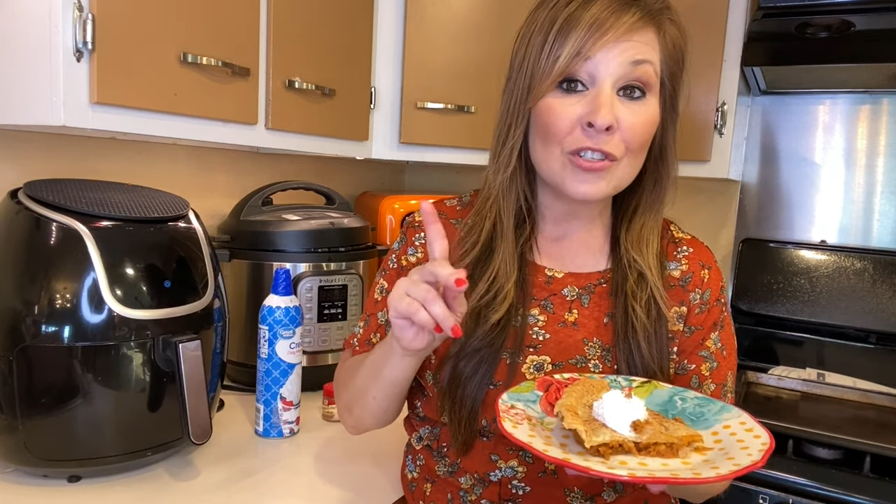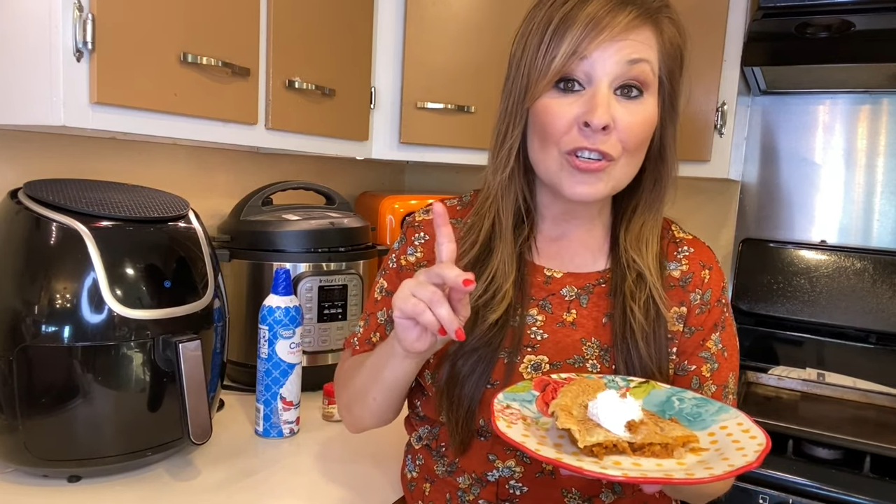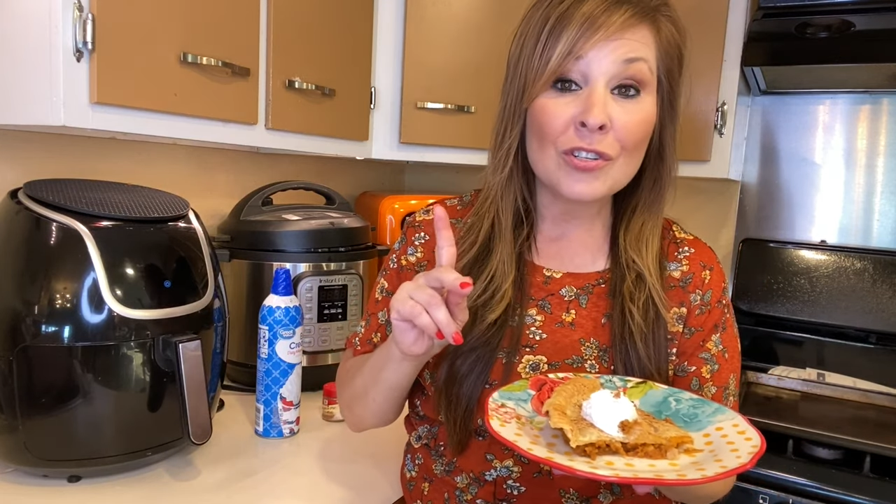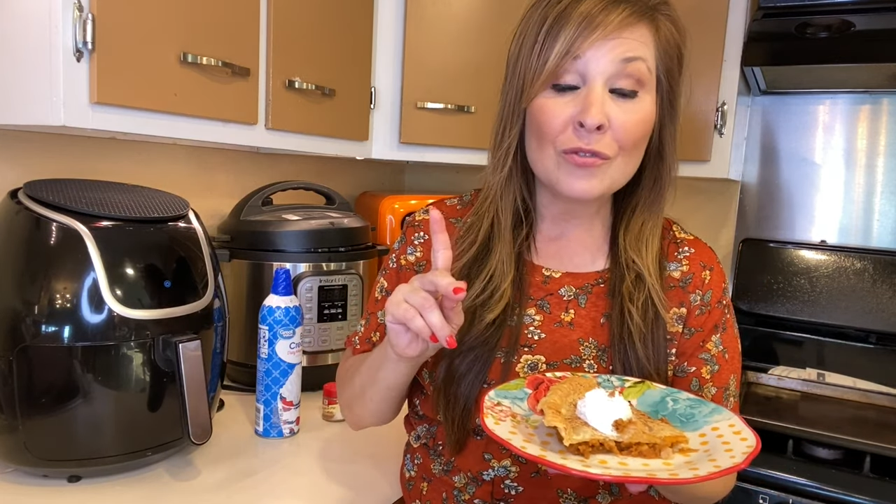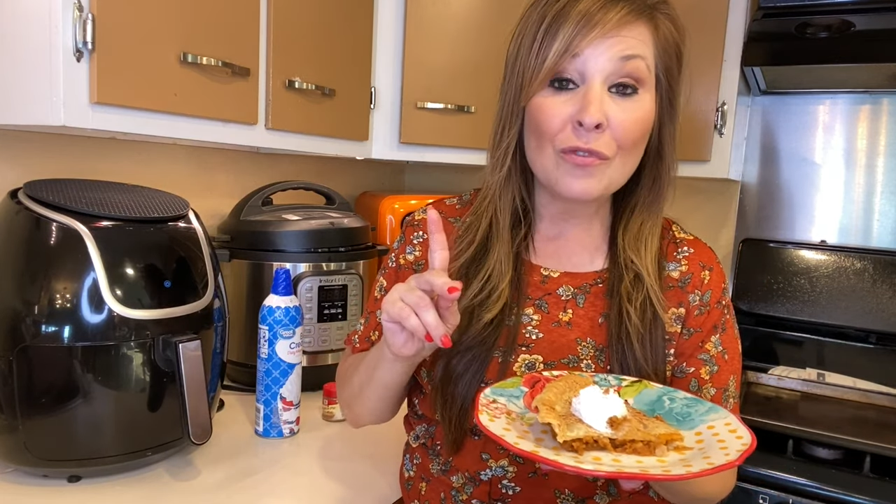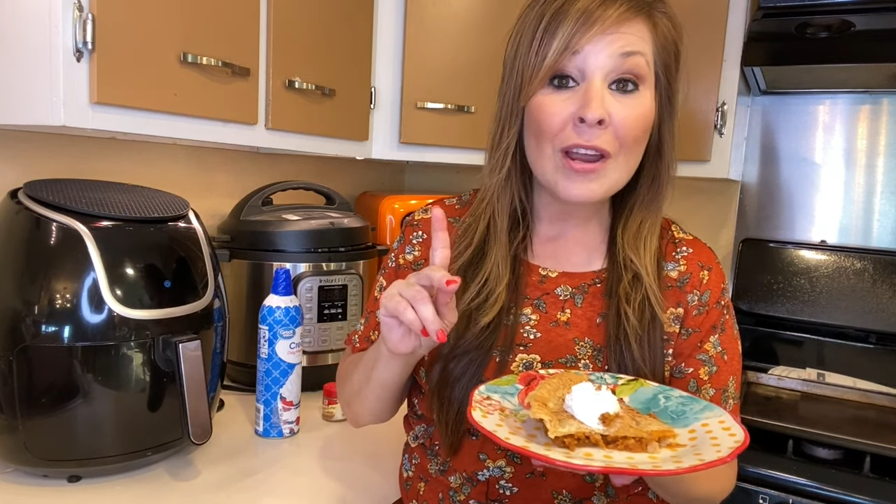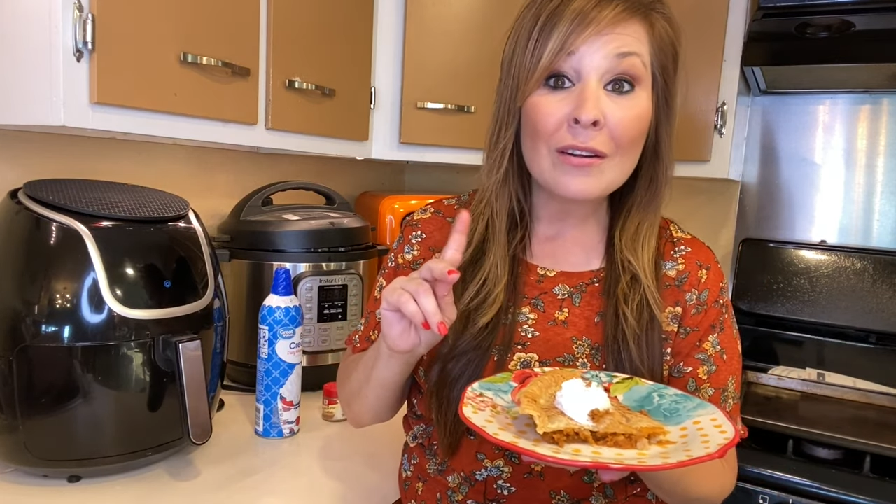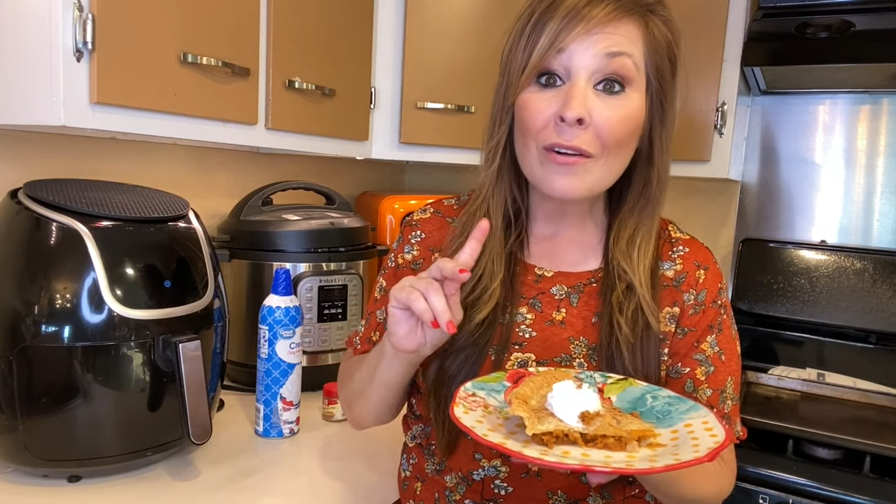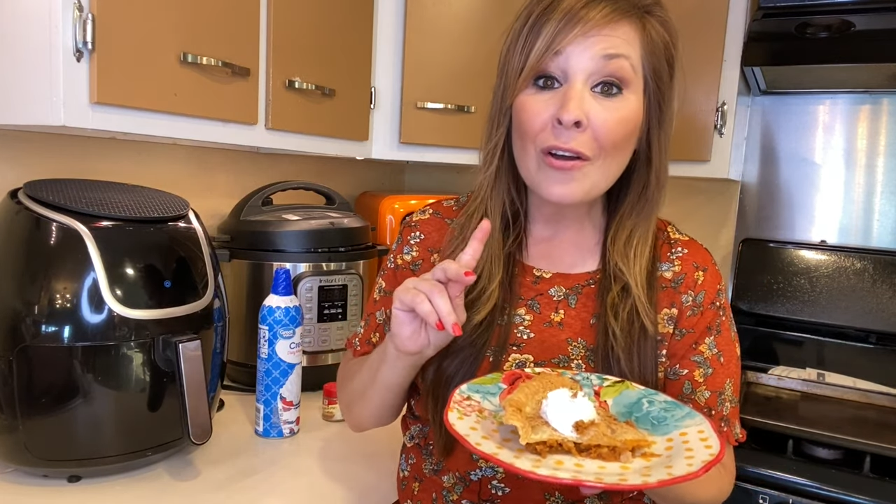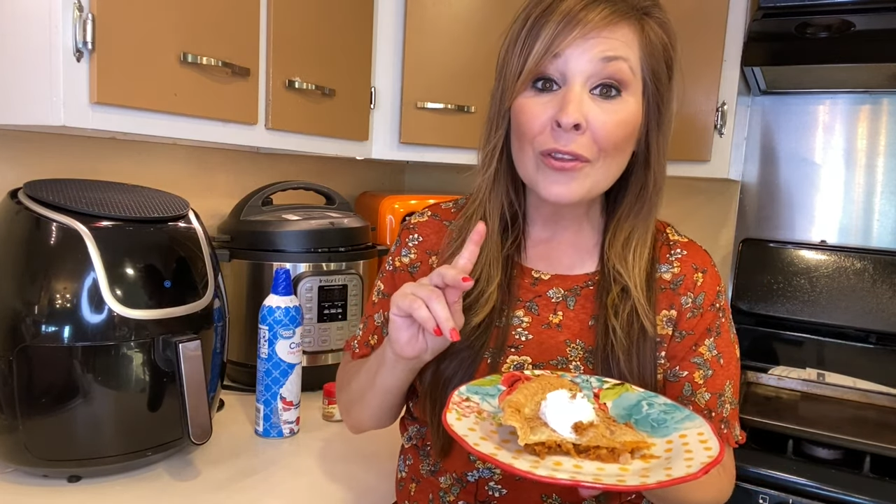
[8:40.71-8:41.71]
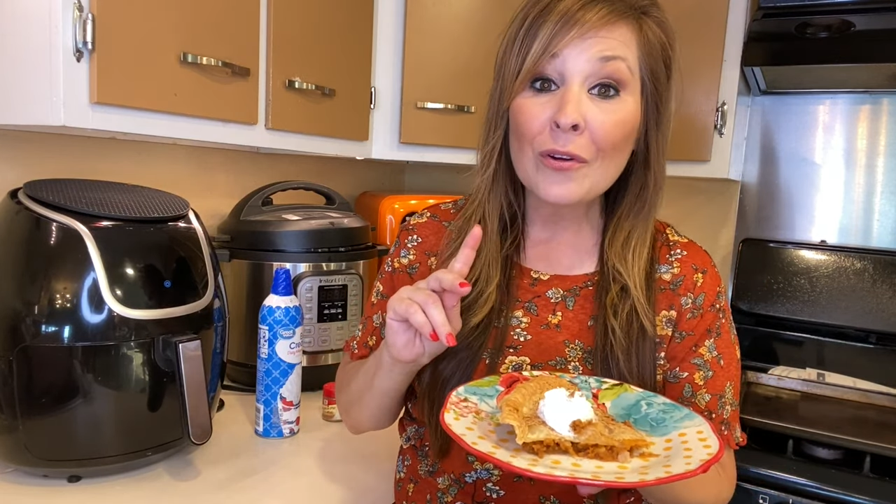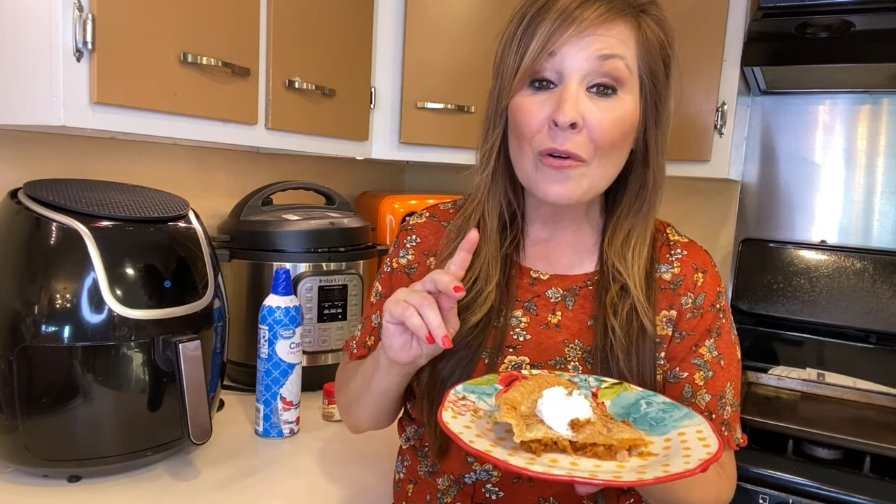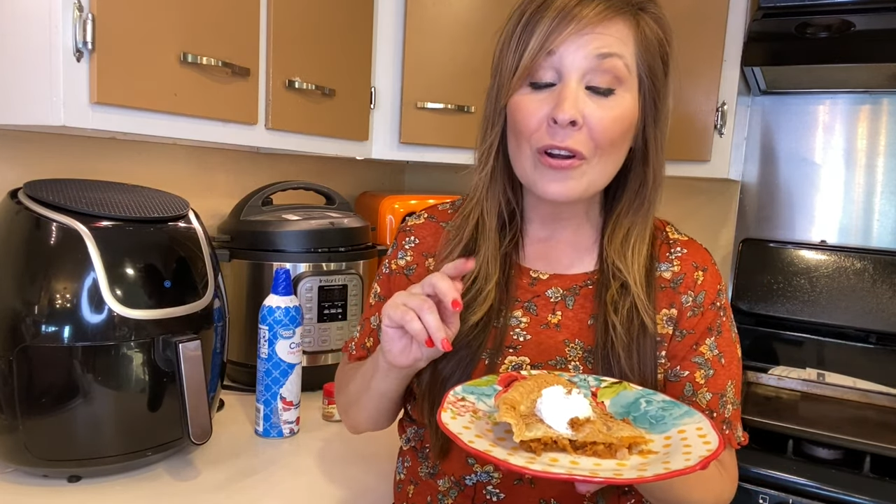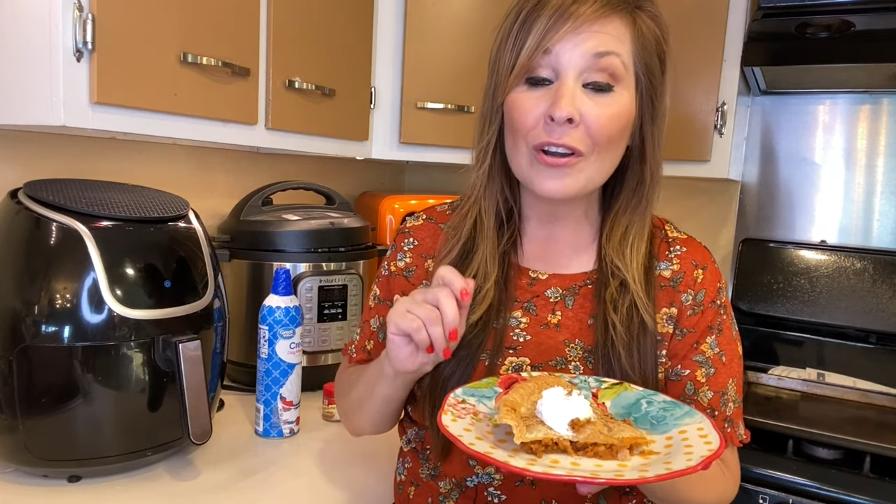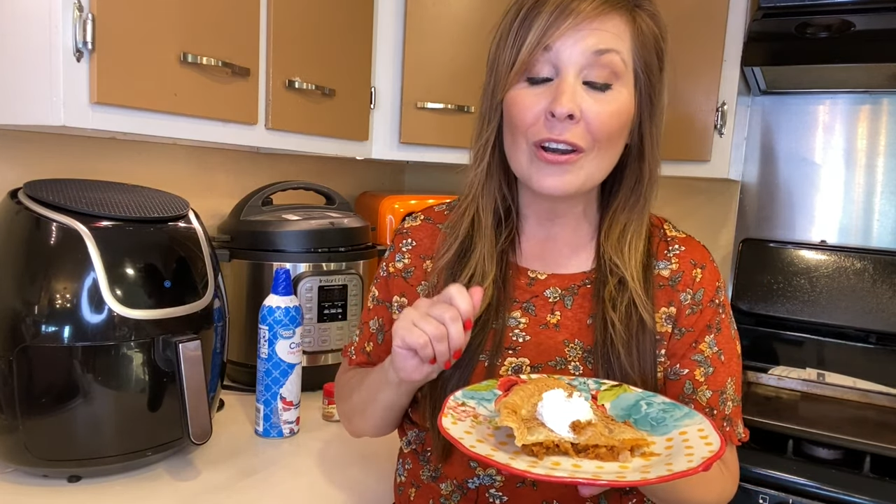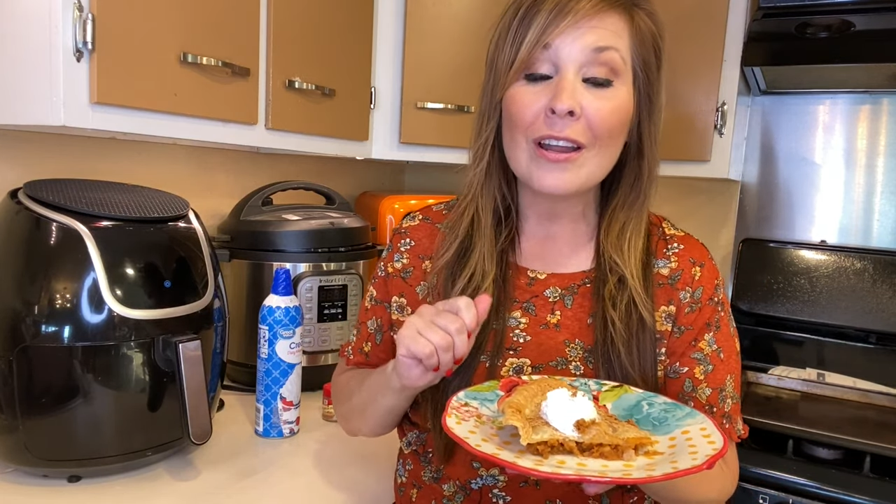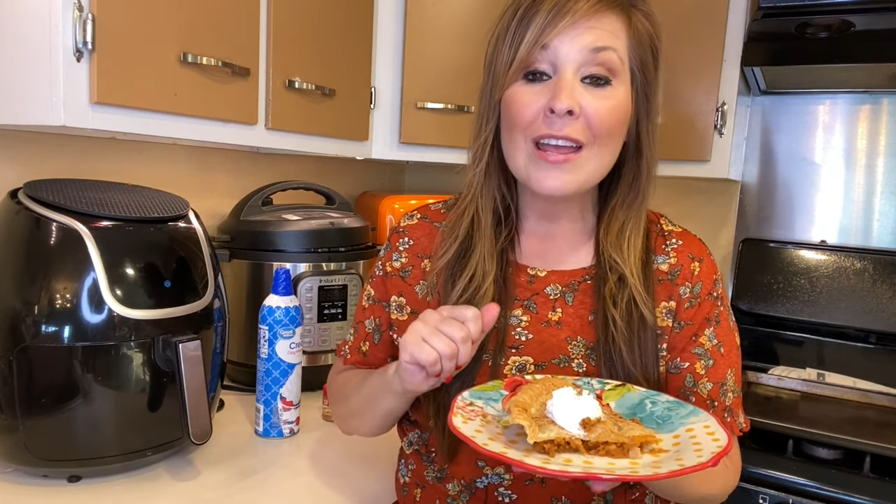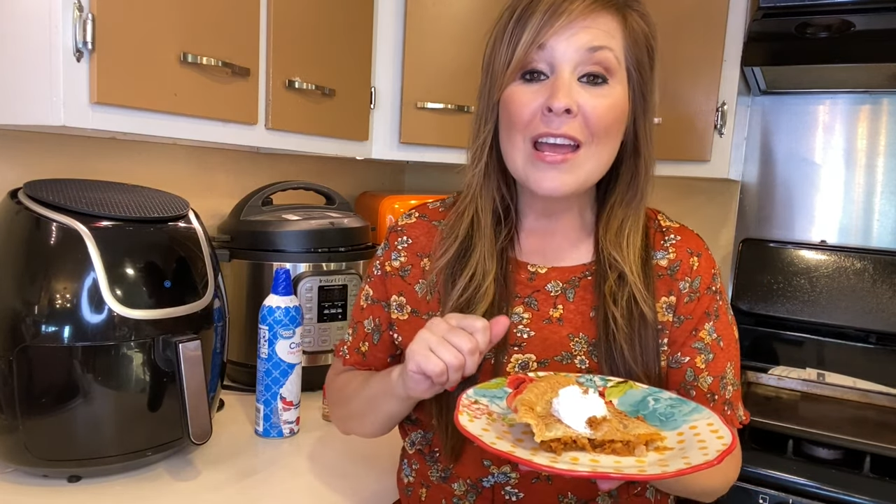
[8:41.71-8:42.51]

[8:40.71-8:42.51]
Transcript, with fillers: just right around the corner.